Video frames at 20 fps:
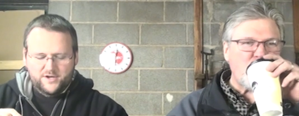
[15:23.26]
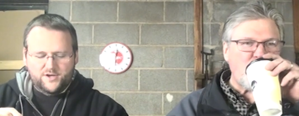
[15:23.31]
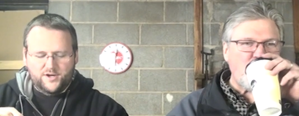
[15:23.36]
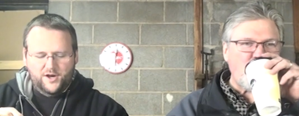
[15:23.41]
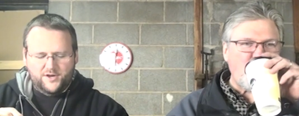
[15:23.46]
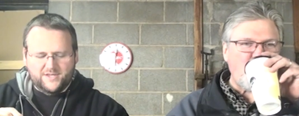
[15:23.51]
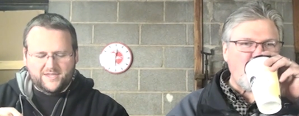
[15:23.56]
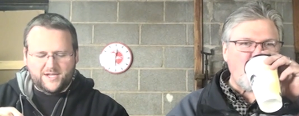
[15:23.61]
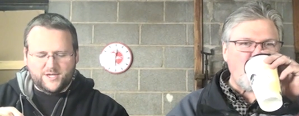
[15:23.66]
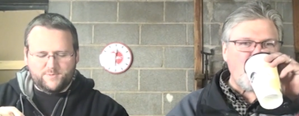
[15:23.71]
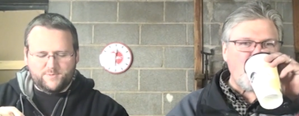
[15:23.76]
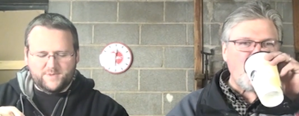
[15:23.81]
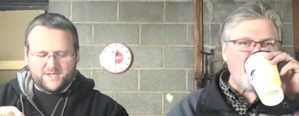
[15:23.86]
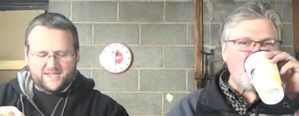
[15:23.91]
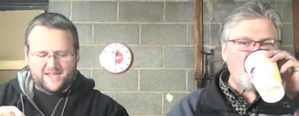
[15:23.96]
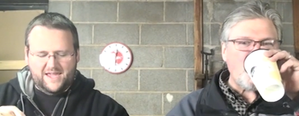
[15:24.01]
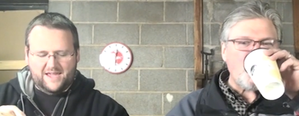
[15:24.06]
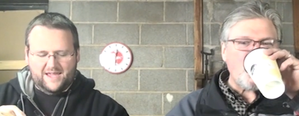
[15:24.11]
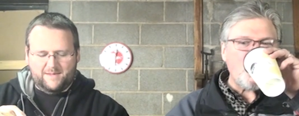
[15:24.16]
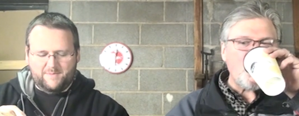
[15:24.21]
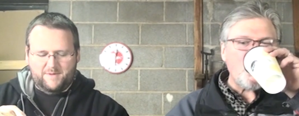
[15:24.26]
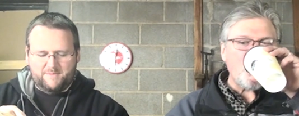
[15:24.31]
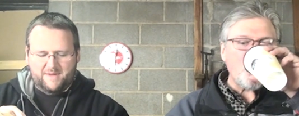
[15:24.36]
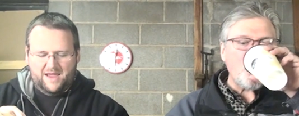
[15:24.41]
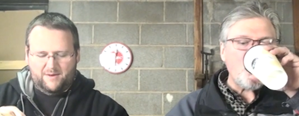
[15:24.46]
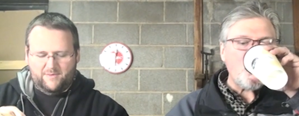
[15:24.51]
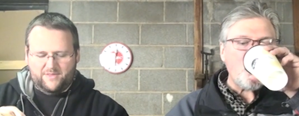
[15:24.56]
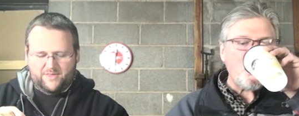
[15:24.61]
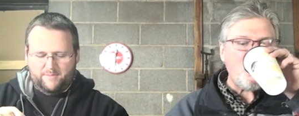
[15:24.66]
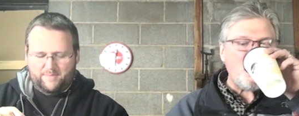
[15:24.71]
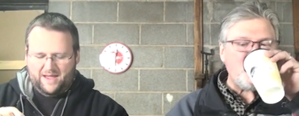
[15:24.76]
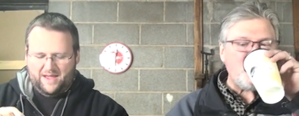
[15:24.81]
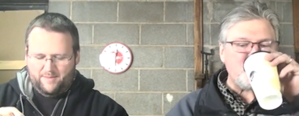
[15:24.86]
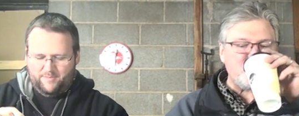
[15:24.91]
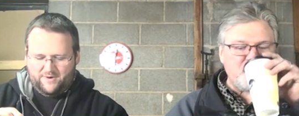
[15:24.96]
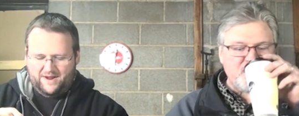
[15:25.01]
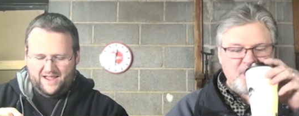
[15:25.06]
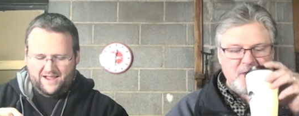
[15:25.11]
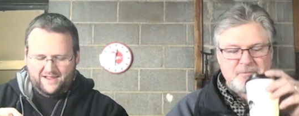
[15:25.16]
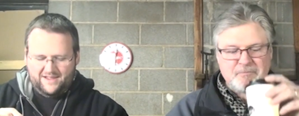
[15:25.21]
Speaker 1: No such mistake can be made with a
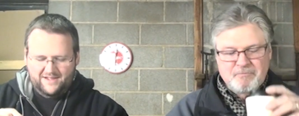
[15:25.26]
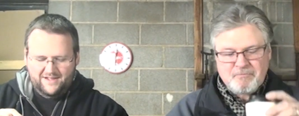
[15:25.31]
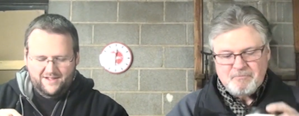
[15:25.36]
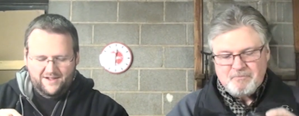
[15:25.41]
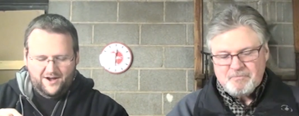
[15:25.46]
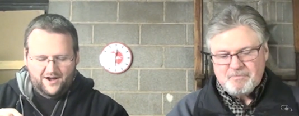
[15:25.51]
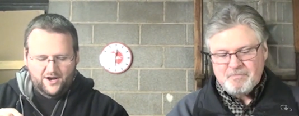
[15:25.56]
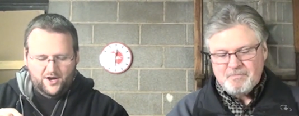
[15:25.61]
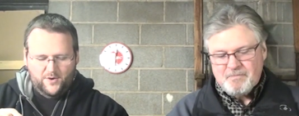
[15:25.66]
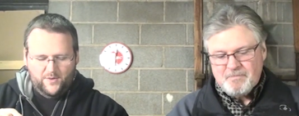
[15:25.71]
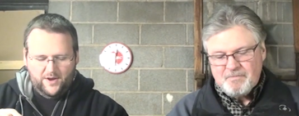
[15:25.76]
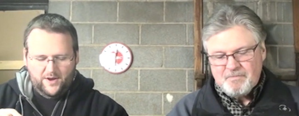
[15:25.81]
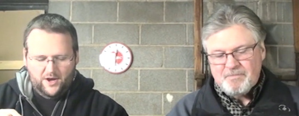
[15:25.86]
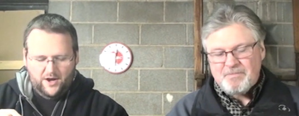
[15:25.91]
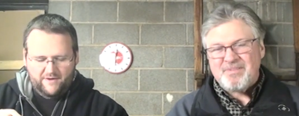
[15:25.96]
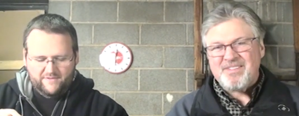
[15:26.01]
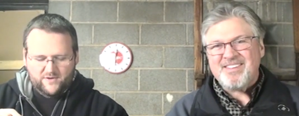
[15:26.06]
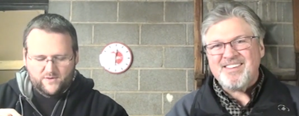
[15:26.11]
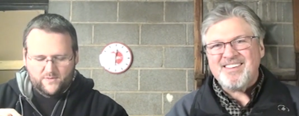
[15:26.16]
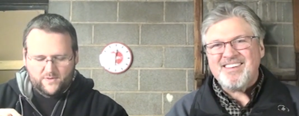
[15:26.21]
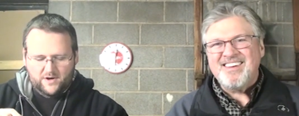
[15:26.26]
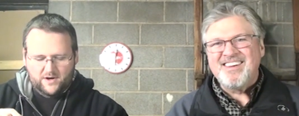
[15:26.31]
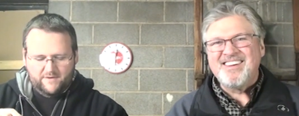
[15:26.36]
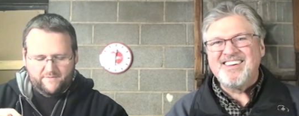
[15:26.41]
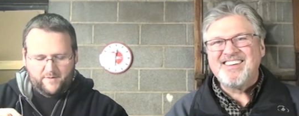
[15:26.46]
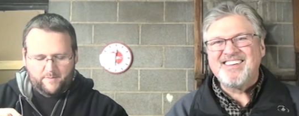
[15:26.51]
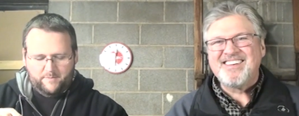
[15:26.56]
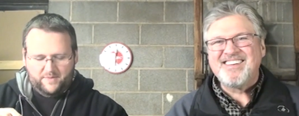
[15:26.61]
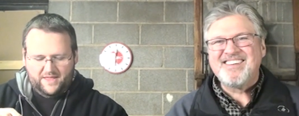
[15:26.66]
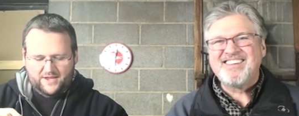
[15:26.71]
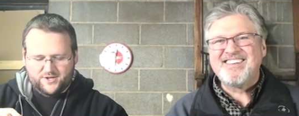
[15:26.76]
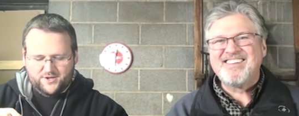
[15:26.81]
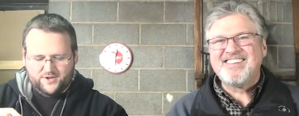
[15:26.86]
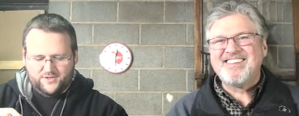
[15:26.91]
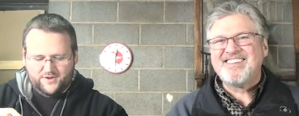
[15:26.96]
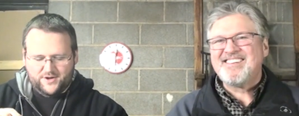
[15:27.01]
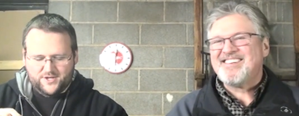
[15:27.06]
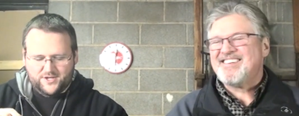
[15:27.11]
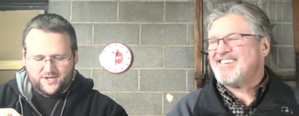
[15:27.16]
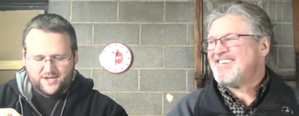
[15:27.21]
pipe rack. On going off to work or for pleasure,
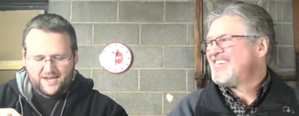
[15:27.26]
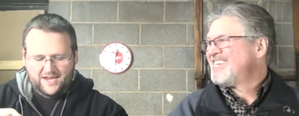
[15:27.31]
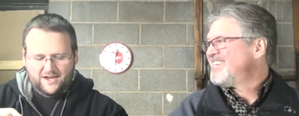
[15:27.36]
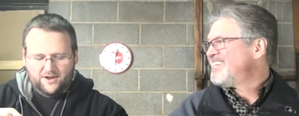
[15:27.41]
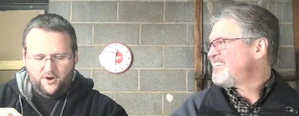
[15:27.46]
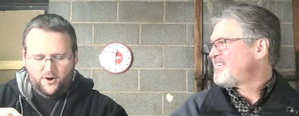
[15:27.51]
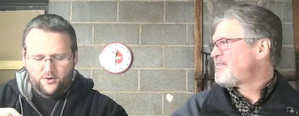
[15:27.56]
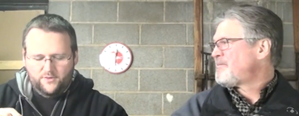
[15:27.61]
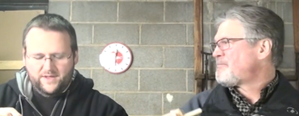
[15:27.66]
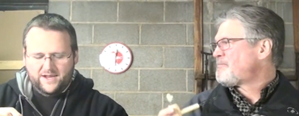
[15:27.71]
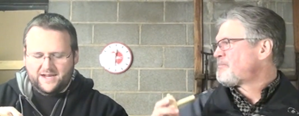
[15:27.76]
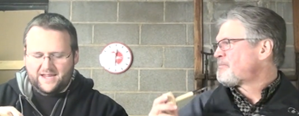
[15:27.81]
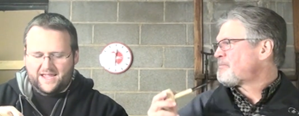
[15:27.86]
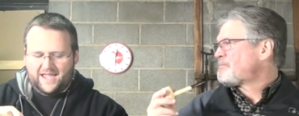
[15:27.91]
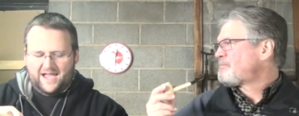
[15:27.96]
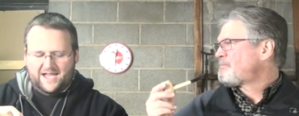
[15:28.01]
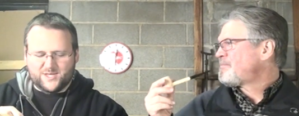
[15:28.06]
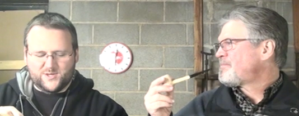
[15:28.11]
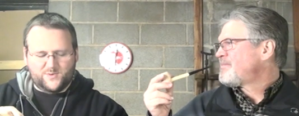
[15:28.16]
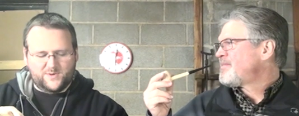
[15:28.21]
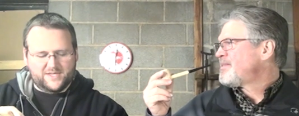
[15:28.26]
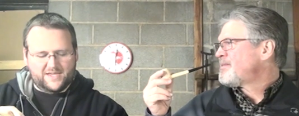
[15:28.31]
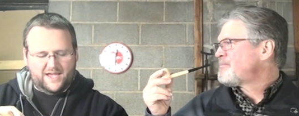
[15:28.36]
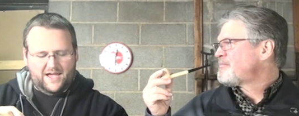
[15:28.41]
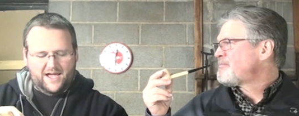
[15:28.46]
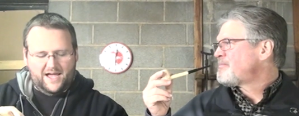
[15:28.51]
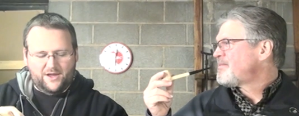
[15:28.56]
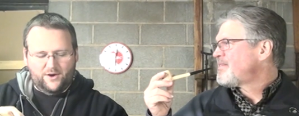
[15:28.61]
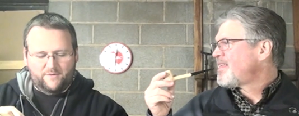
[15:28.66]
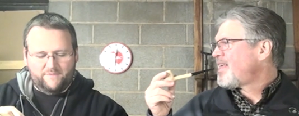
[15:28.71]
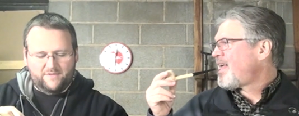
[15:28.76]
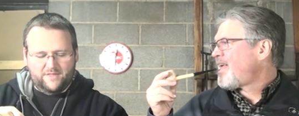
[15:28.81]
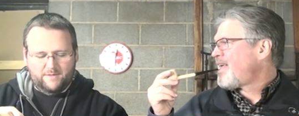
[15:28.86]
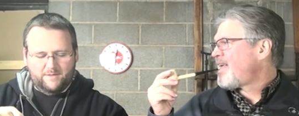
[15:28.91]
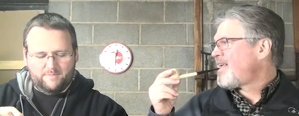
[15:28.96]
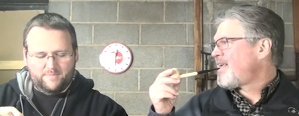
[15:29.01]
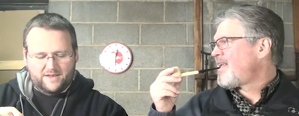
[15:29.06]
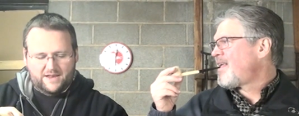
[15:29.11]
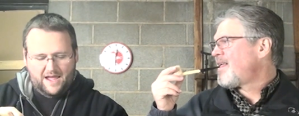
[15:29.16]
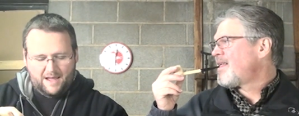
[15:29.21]
there is need only to cast one's eye over
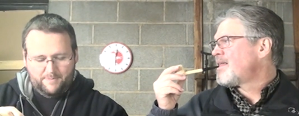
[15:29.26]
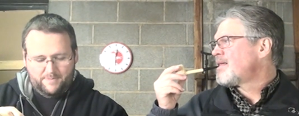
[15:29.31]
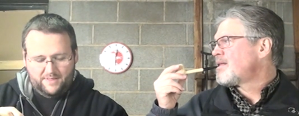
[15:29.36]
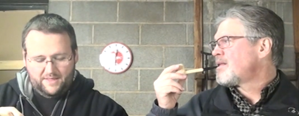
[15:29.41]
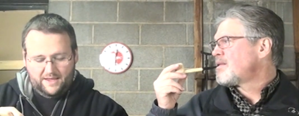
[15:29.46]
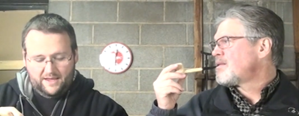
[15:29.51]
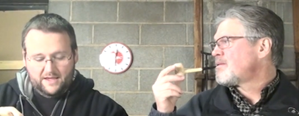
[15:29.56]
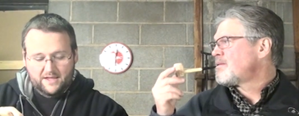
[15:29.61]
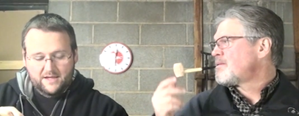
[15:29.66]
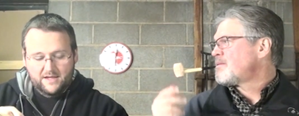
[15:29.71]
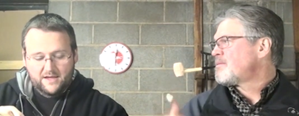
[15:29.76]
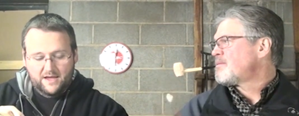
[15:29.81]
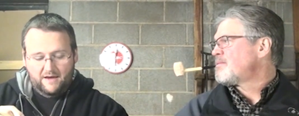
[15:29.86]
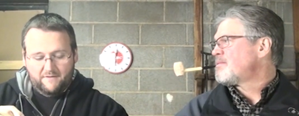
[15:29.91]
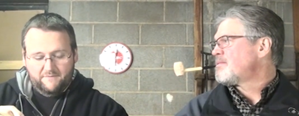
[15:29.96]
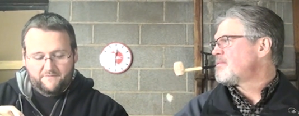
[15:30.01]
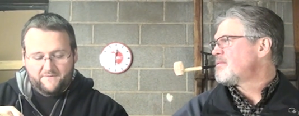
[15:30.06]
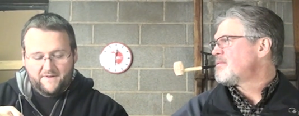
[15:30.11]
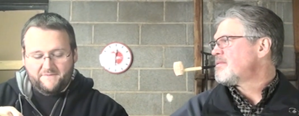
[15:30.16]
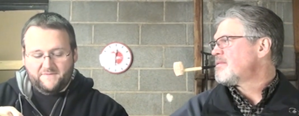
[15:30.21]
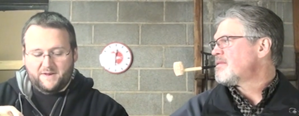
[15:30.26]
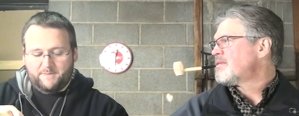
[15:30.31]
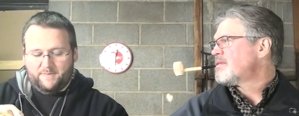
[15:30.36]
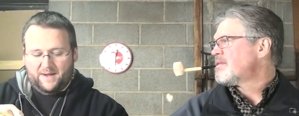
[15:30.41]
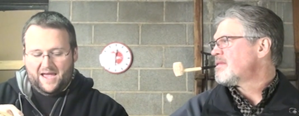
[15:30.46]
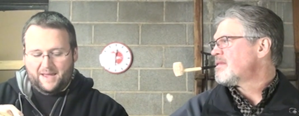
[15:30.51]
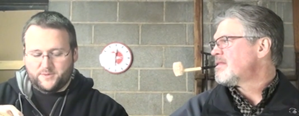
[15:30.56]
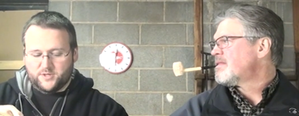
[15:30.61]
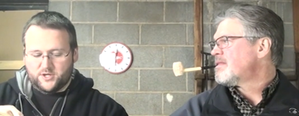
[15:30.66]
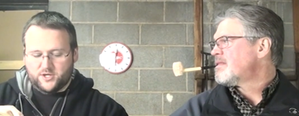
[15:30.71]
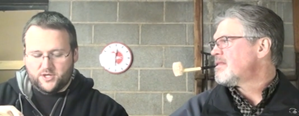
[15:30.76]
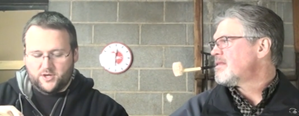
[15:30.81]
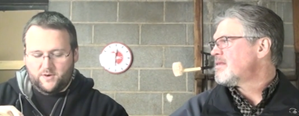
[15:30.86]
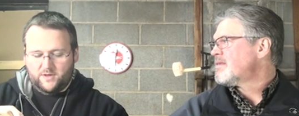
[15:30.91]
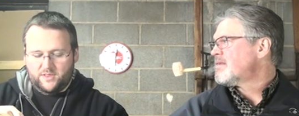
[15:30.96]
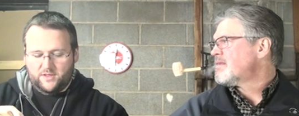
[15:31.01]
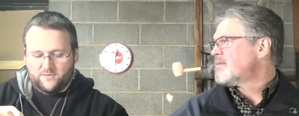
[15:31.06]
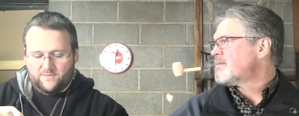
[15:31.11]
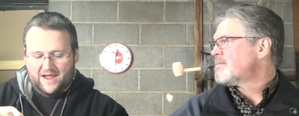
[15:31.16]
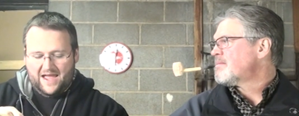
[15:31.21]
the panoply of fifty pipes or
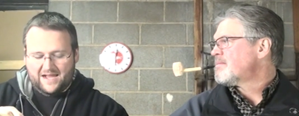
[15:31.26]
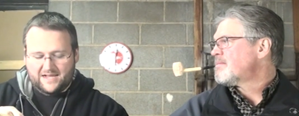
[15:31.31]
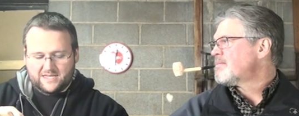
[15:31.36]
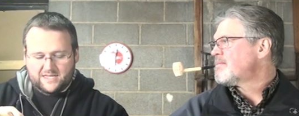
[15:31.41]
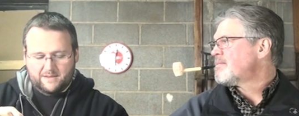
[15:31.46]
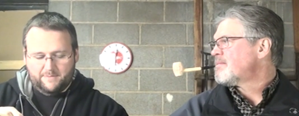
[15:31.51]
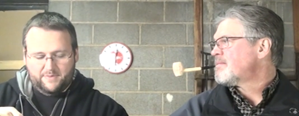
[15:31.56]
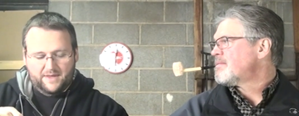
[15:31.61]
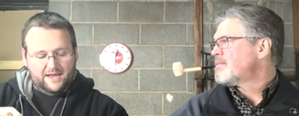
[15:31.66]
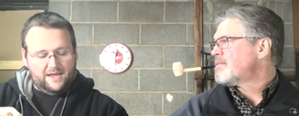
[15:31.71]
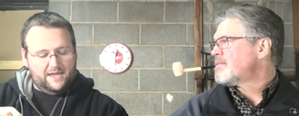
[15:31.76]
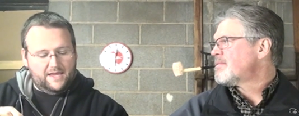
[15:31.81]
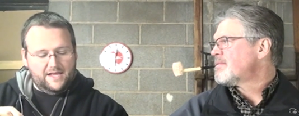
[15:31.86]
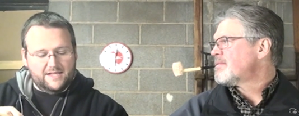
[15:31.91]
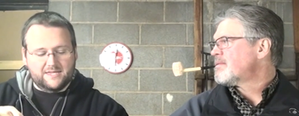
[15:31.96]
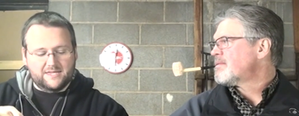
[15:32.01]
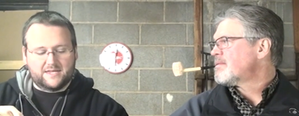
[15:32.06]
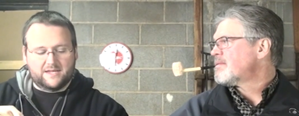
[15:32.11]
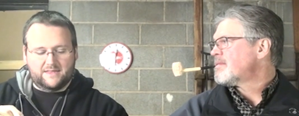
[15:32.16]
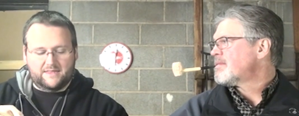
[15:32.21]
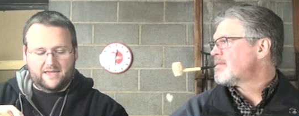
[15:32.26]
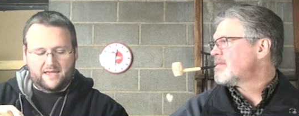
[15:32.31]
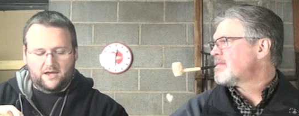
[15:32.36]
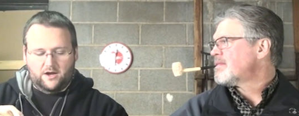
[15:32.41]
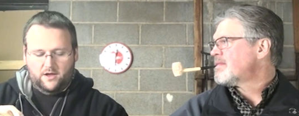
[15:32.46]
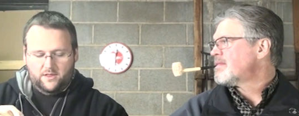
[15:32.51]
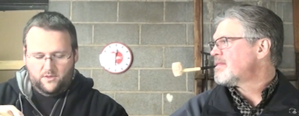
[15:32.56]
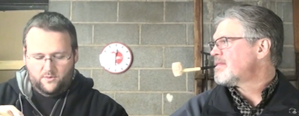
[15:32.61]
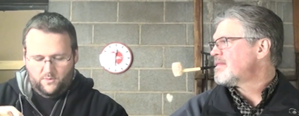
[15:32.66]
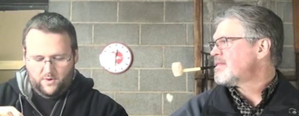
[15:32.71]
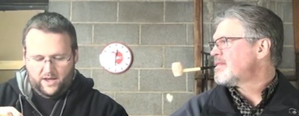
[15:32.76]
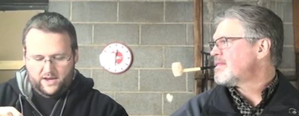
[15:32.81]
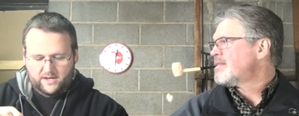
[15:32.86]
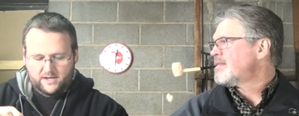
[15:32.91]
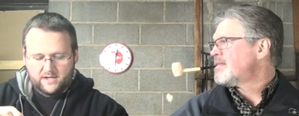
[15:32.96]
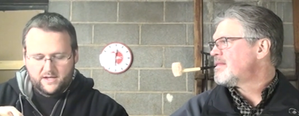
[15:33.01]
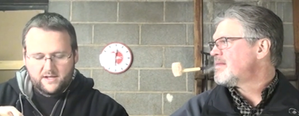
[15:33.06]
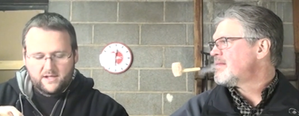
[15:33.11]
so in the racks to pick instantly on the one,